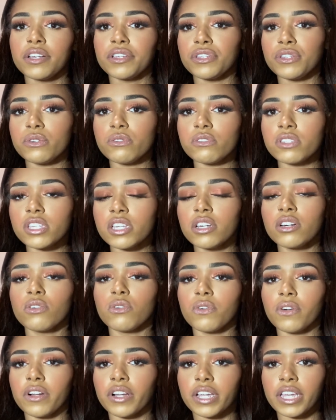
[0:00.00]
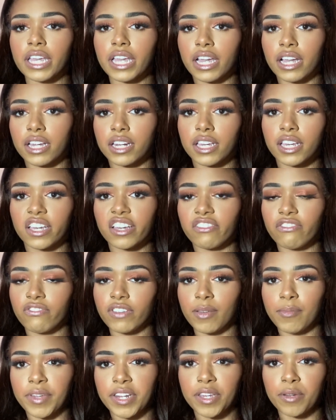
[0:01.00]
using organic
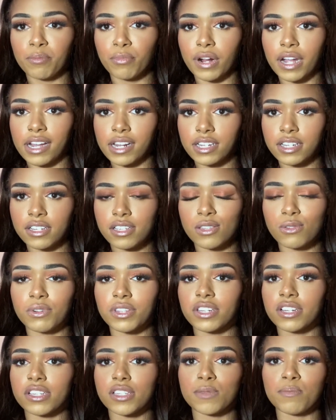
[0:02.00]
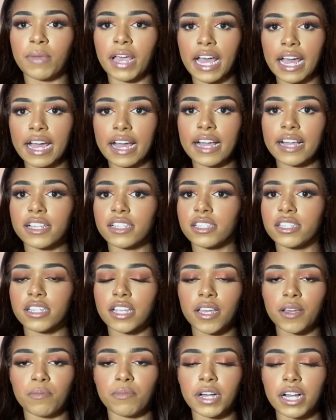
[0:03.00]
feminine products, whether it's pads,
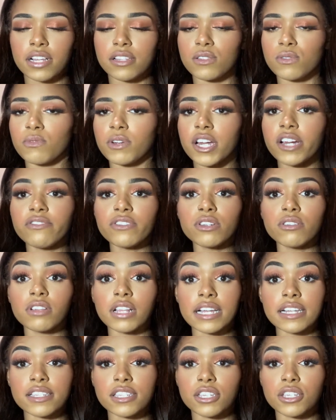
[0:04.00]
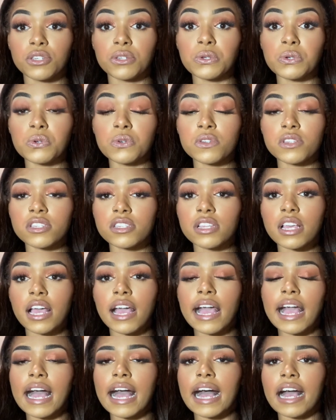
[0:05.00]
tampons, whatever you like to use,
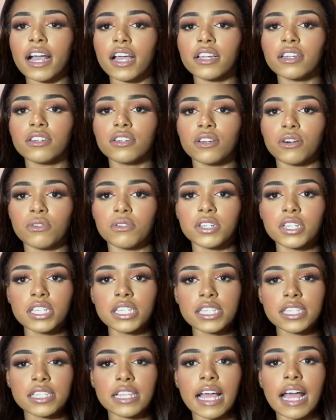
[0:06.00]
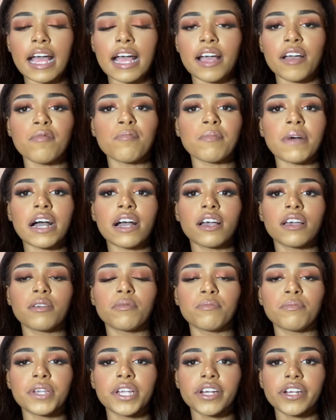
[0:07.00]
I noticed that my
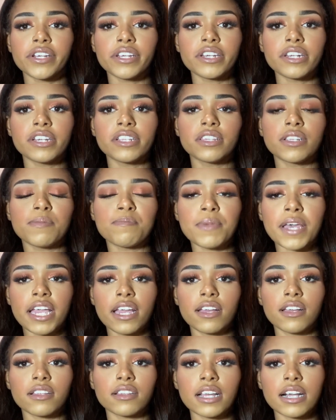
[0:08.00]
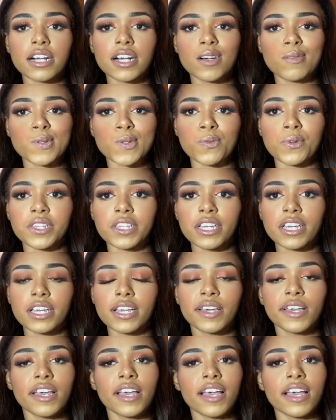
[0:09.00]
period and the pain that comes with it,